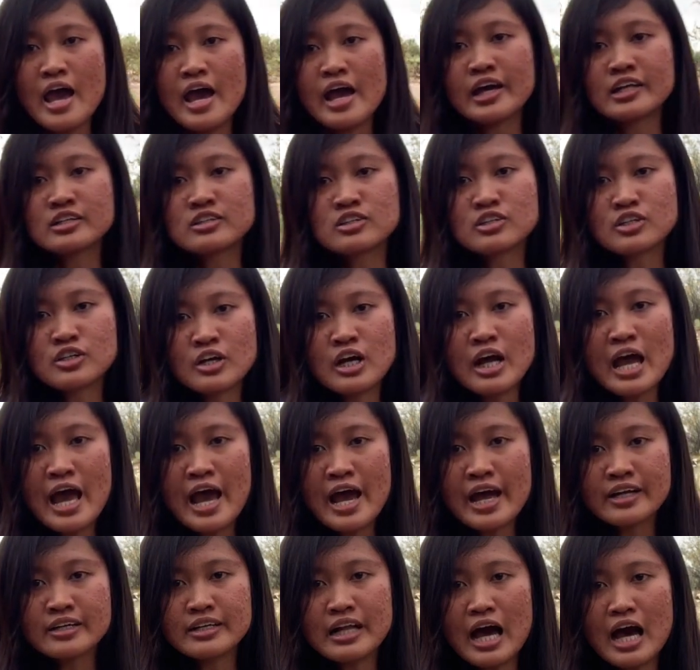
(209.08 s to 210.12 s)
and their
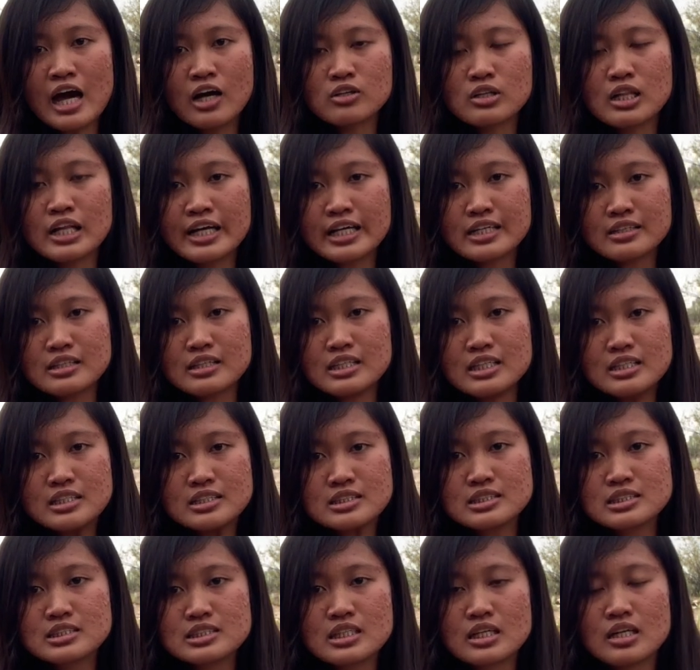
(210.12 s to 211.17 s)
hand out like
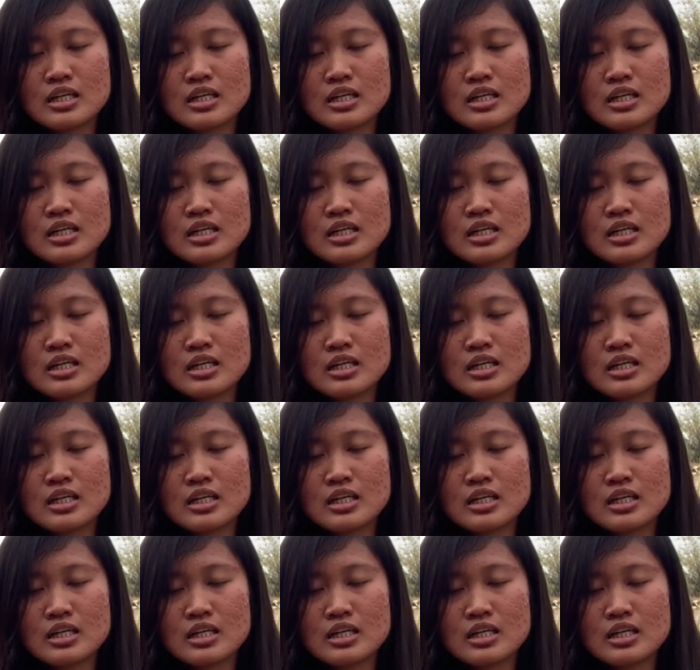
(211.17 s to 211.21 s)
this.